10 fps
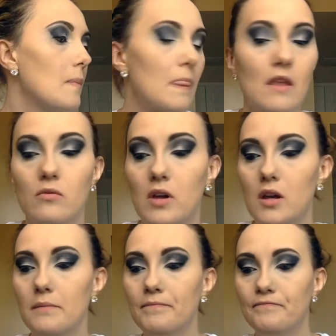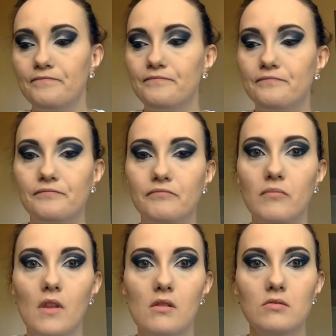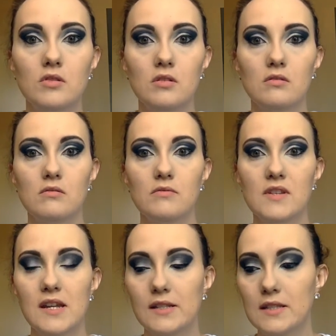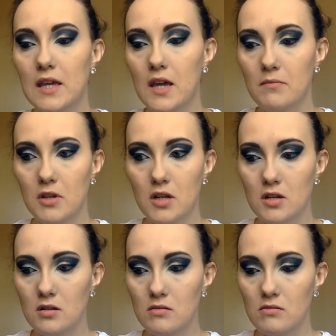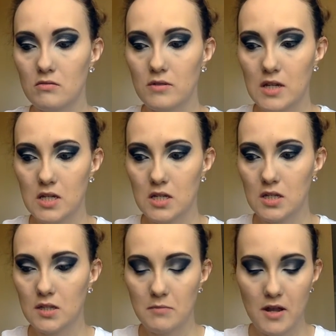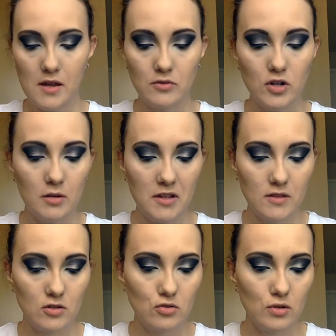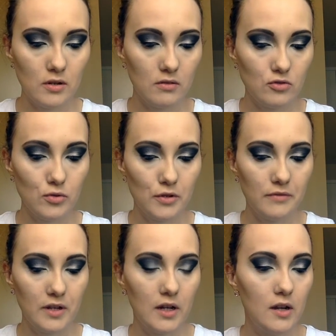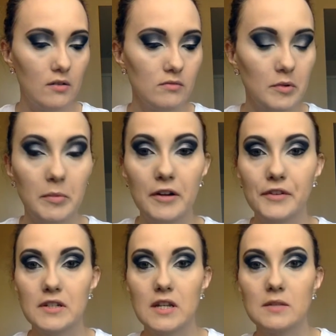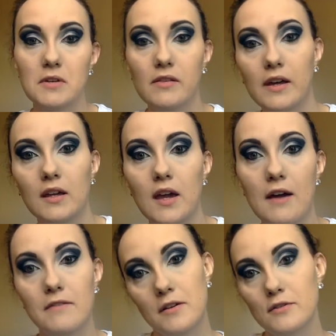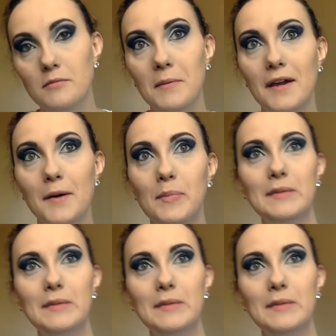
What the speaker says: Okay, so the next thing I'm gonna do is I was trying to make this a shorter video, but apparently it takes me like a half an hour to do my makeup.